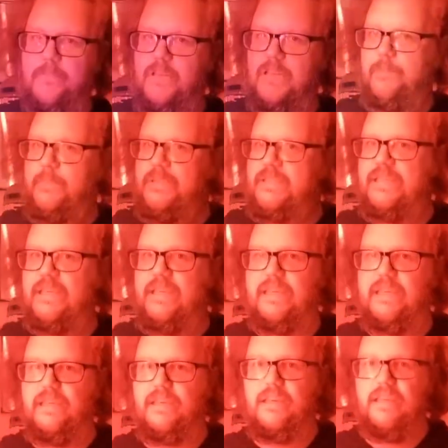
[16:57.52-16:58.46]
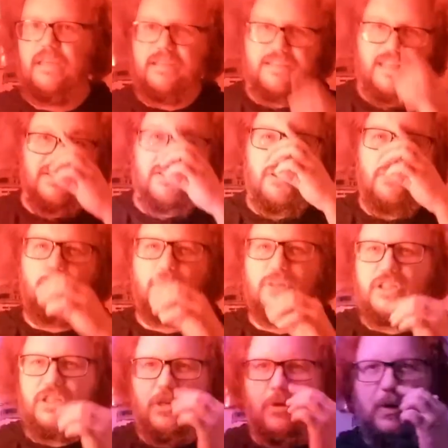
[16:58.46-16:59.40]
Let me see. It doesn't always
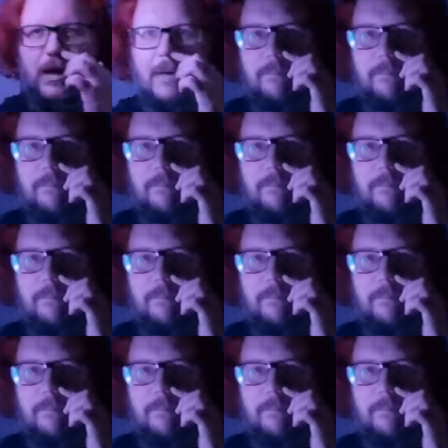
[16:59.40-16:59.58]
show up